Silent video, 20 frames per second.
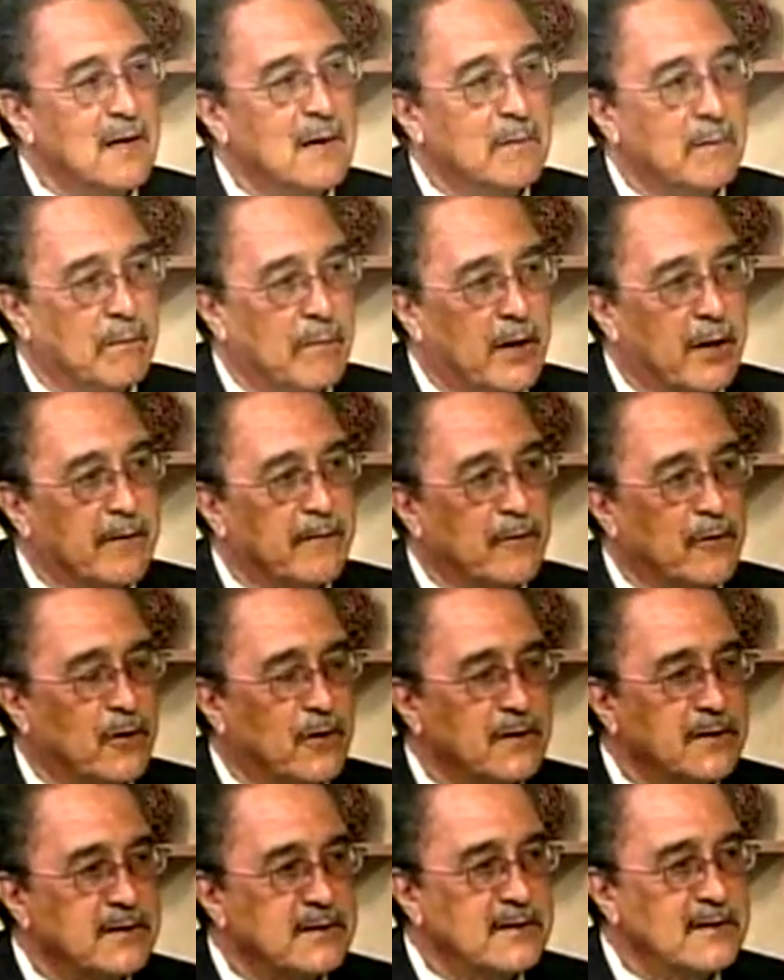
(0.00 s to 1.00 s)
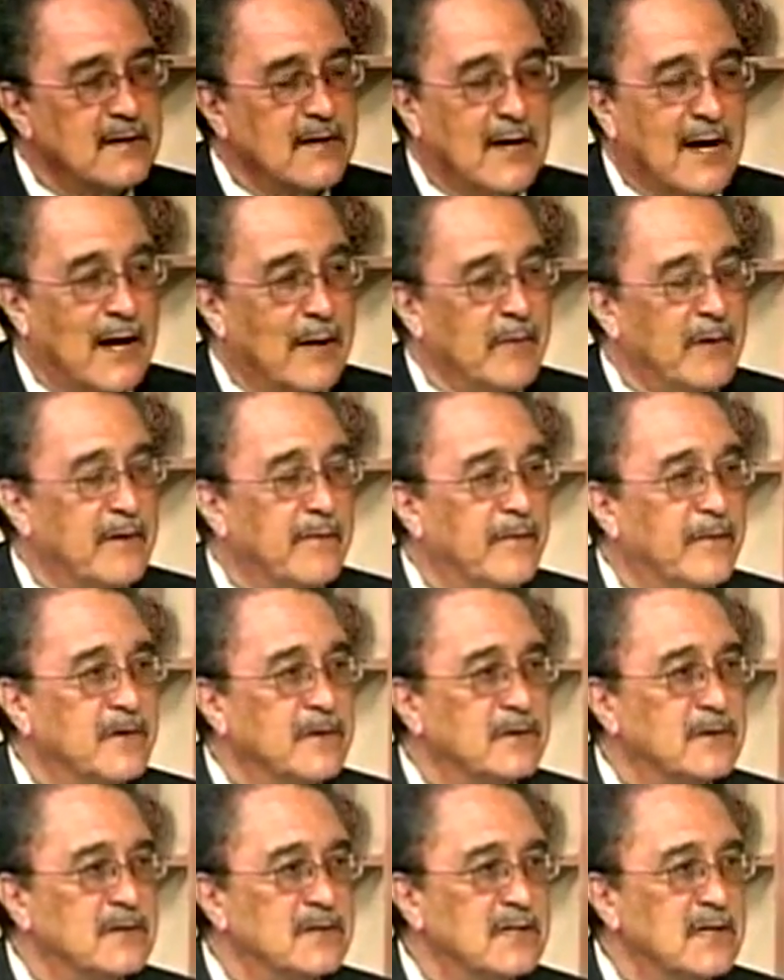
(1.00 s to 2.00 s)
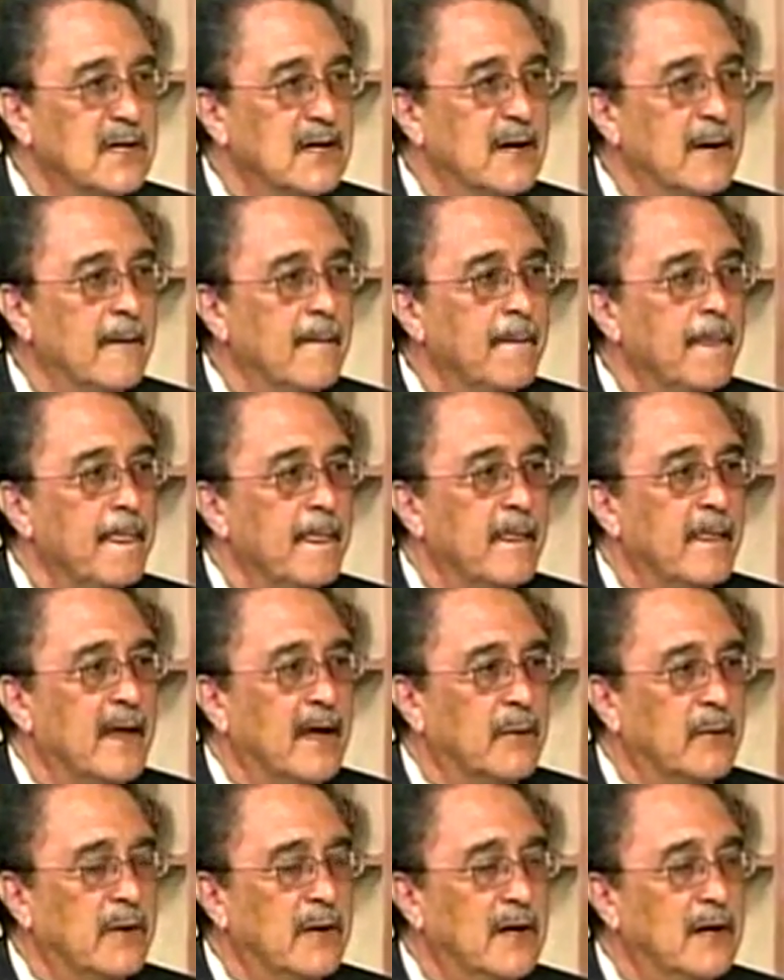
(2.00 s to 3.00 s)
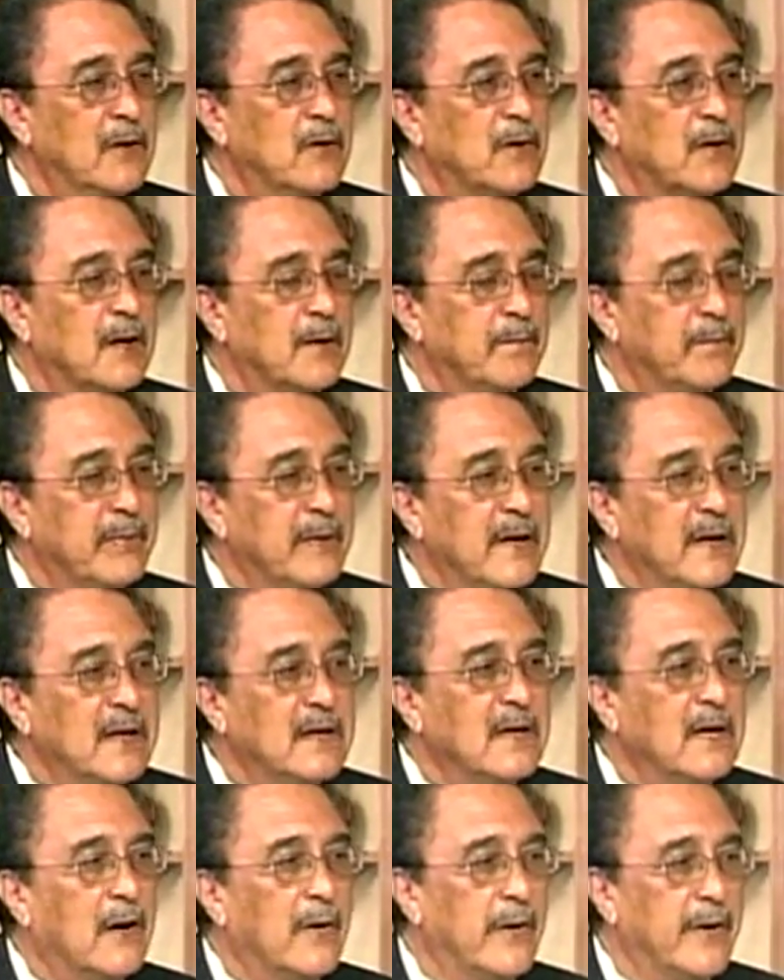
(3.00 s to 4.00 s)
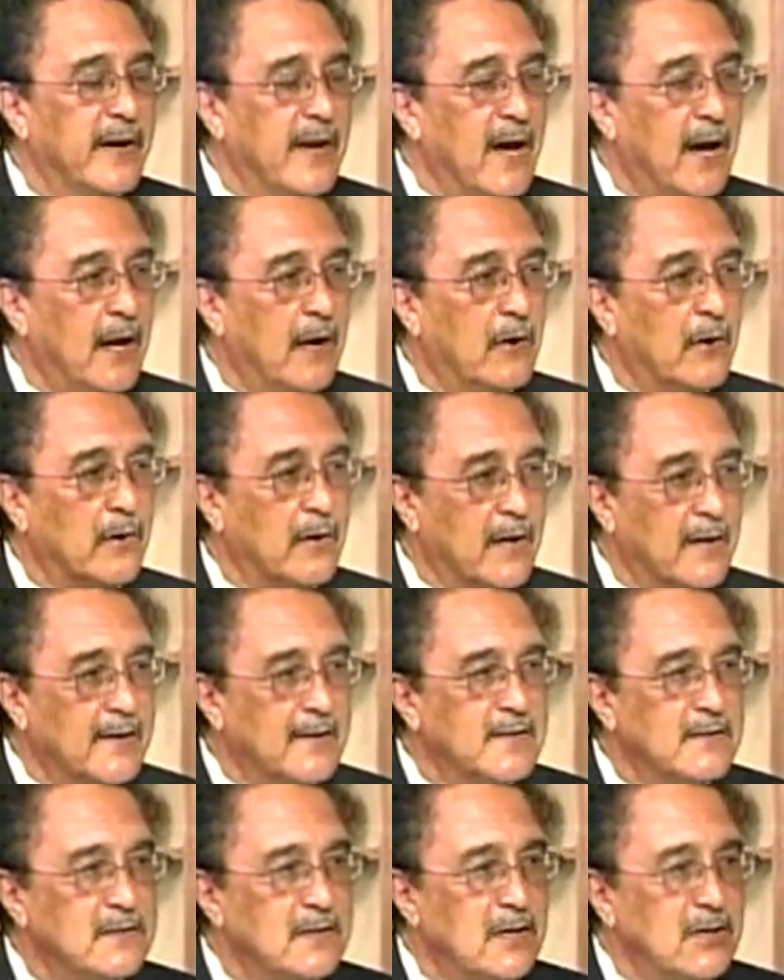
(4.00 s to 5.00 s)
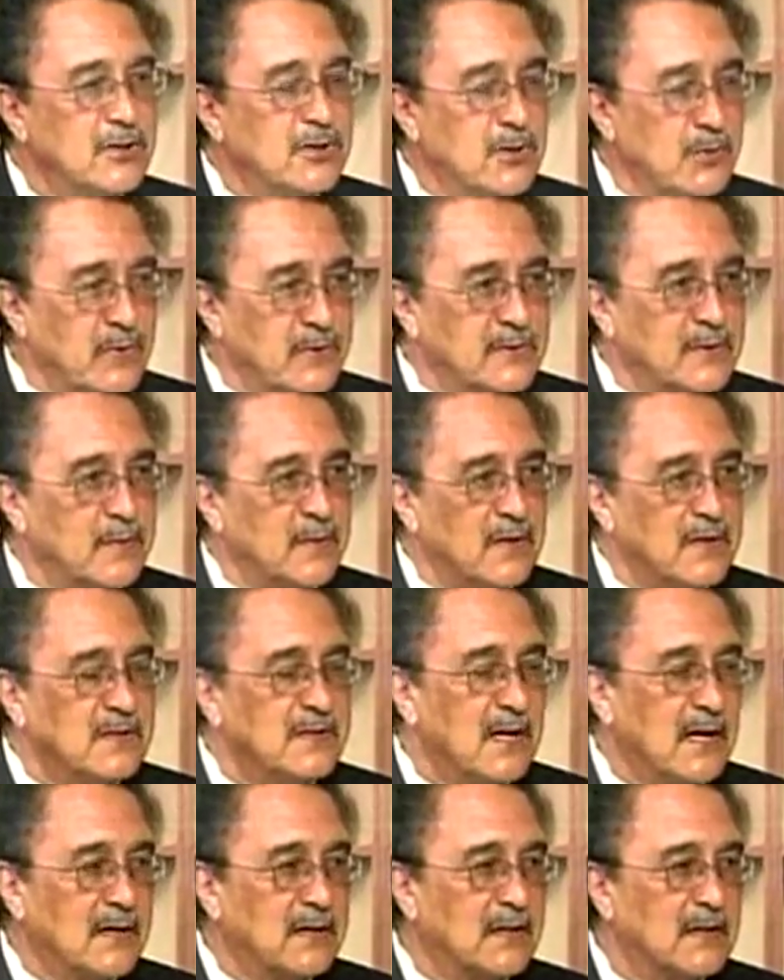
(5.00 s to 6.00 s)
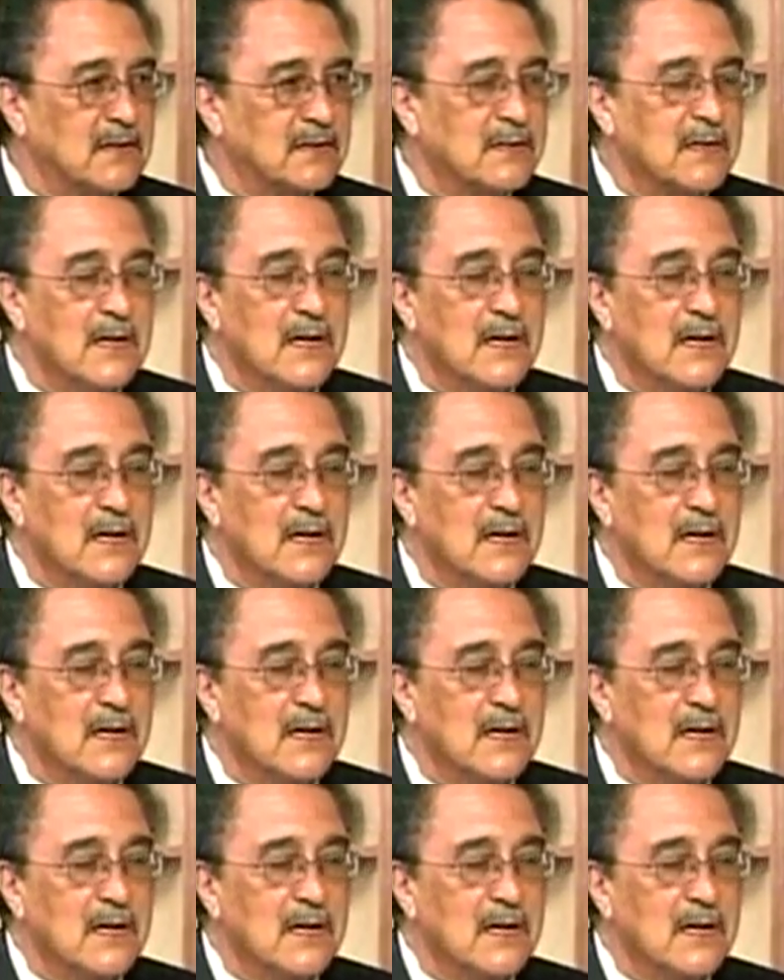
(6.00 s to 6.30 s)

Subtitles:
But of course, I'll be the first to say that we need to complete our dialogue and discussion with some key sectors.